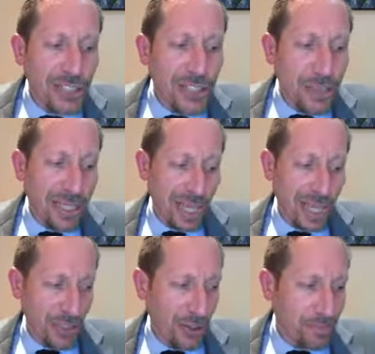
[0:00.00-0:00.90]
So let me
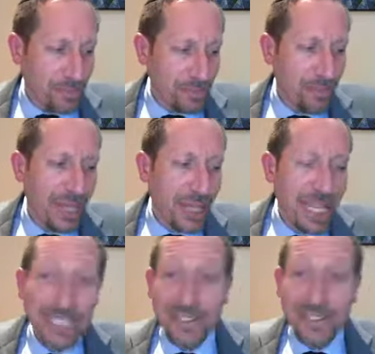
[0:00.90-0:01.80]
tell you,
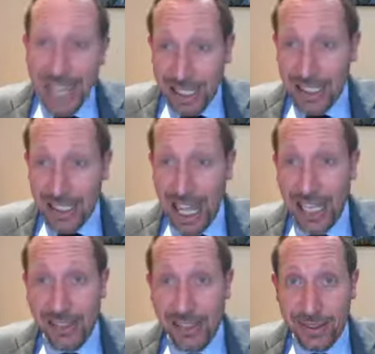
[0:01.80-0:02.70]
the second
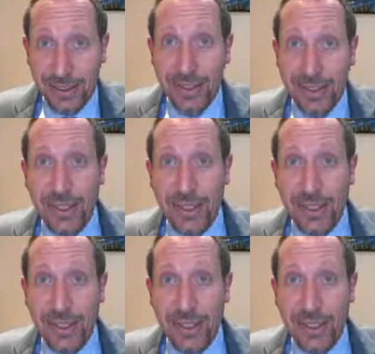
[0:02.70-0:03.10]
case